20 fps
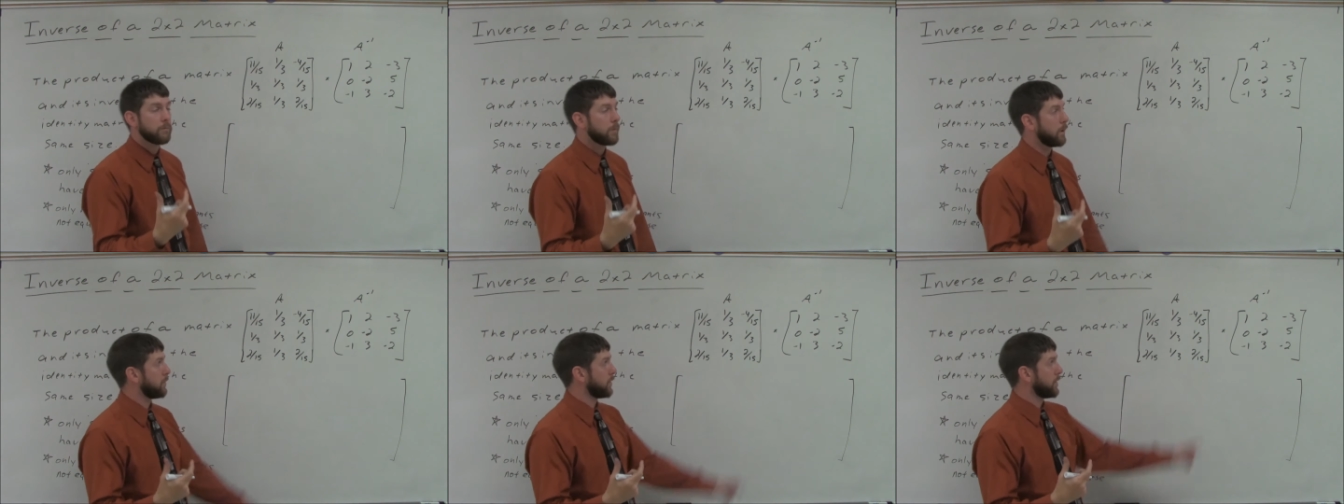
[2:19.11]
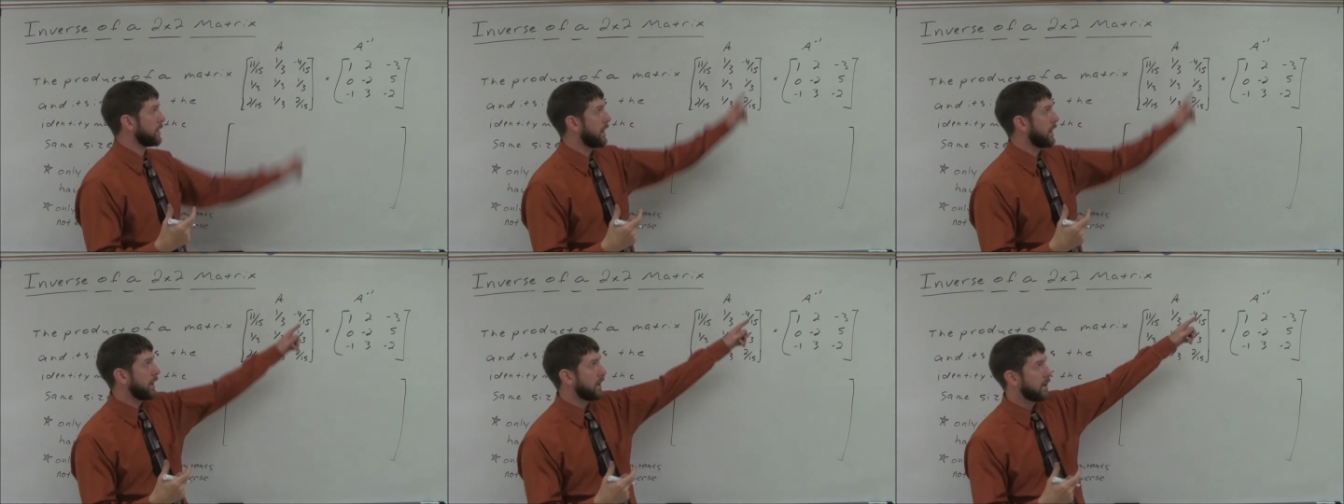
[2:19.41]

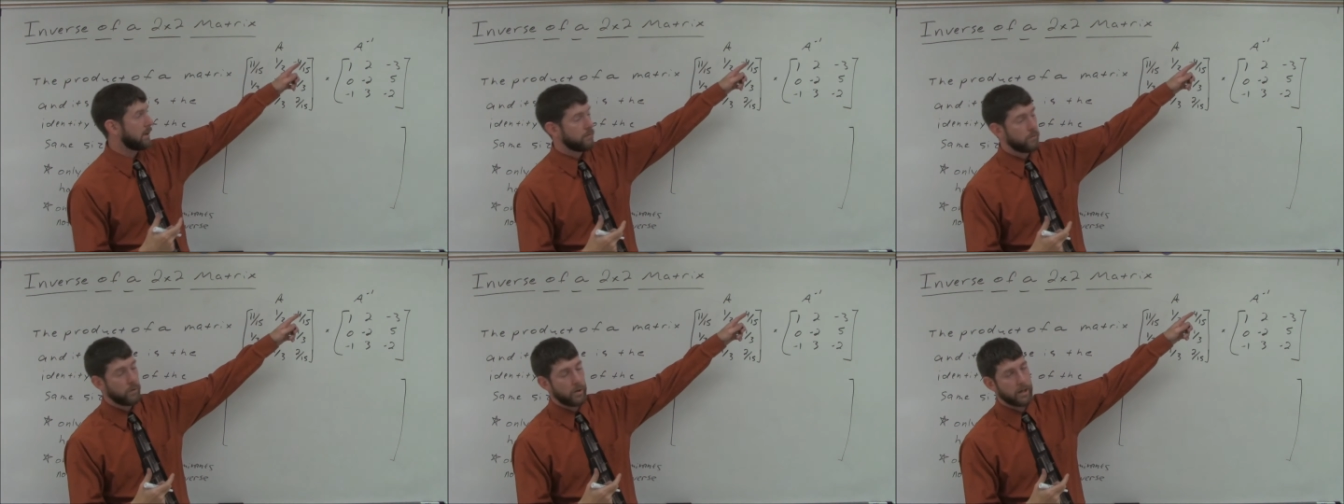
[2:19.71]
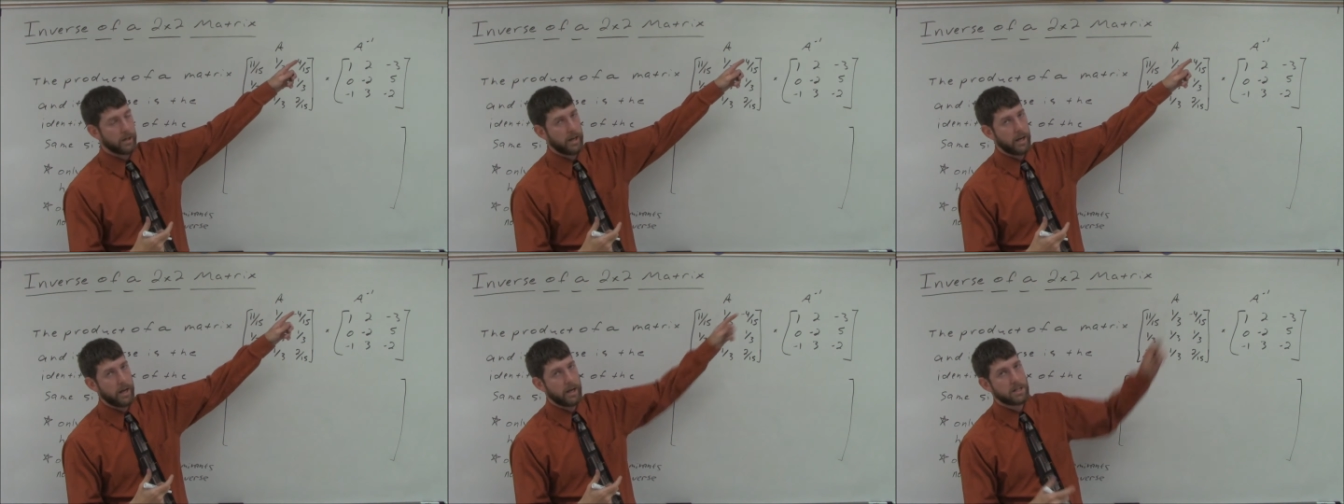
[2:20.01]
Remember, negative
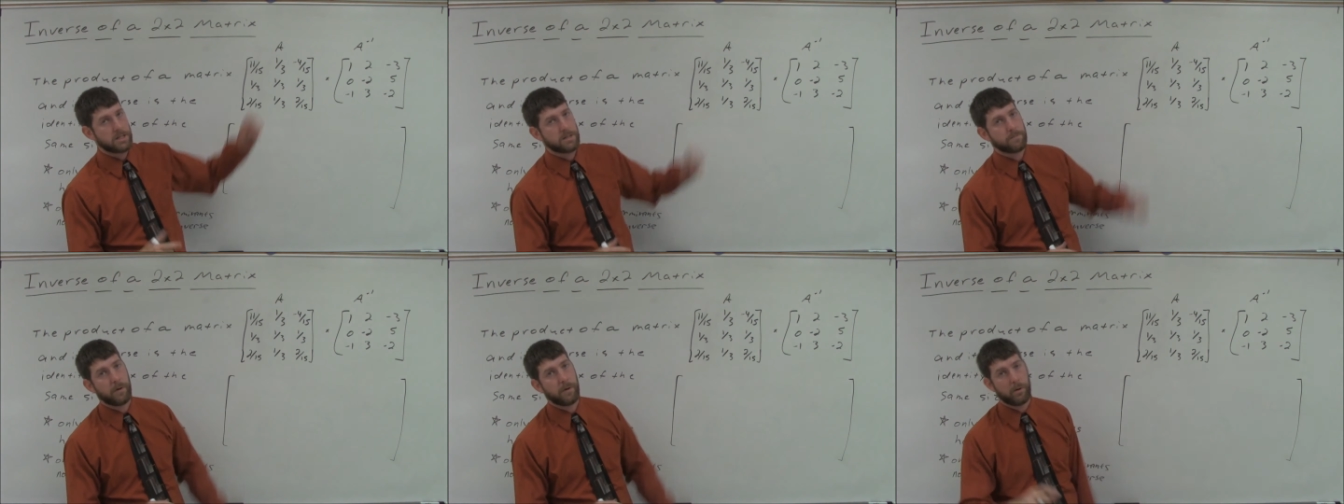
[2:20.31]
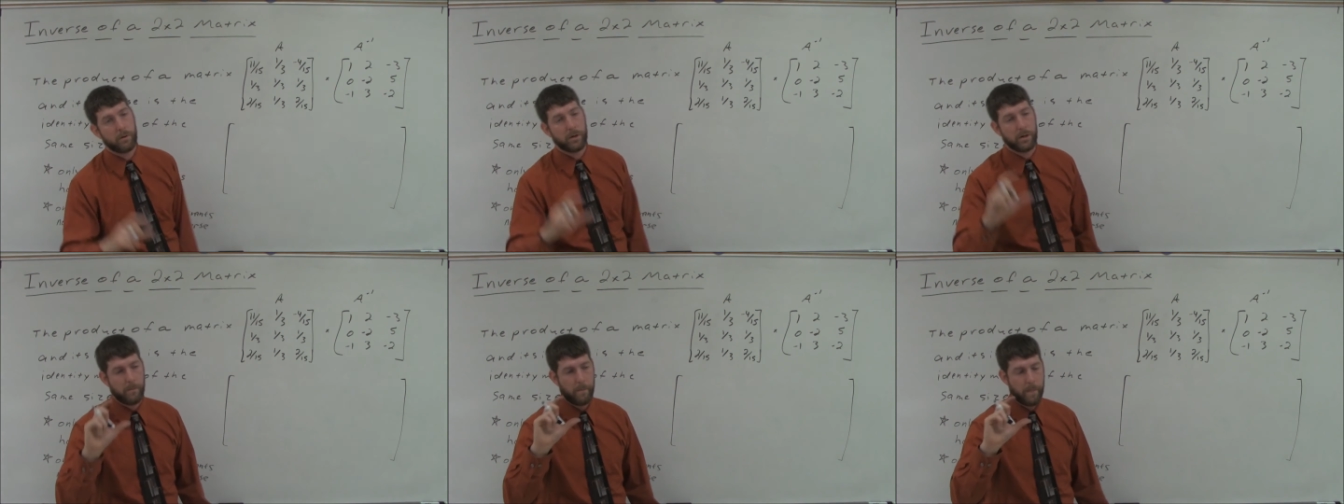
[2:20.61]
1
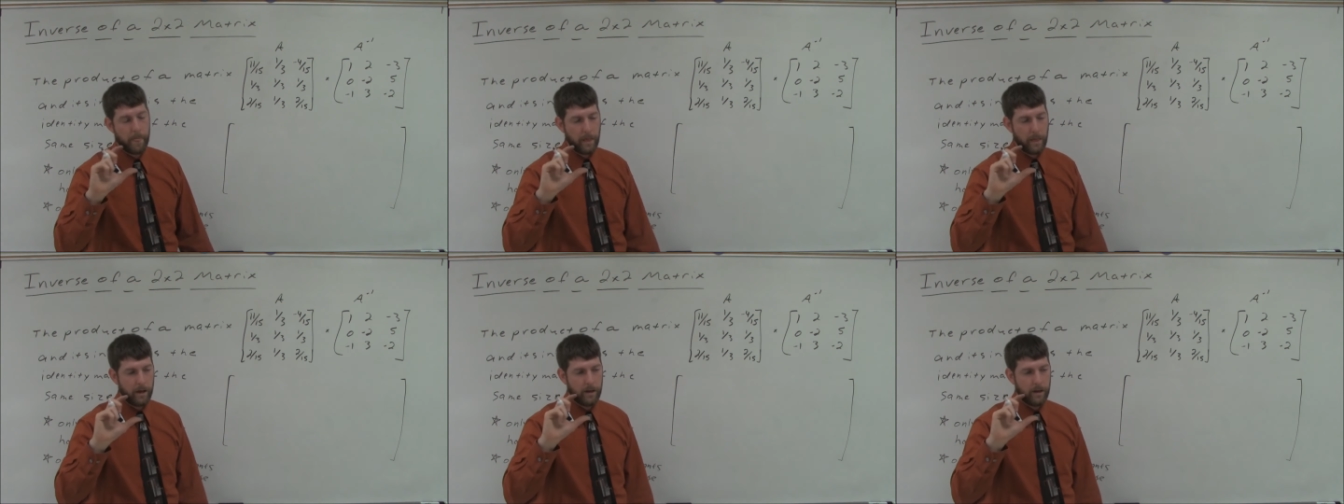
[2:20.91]
exponent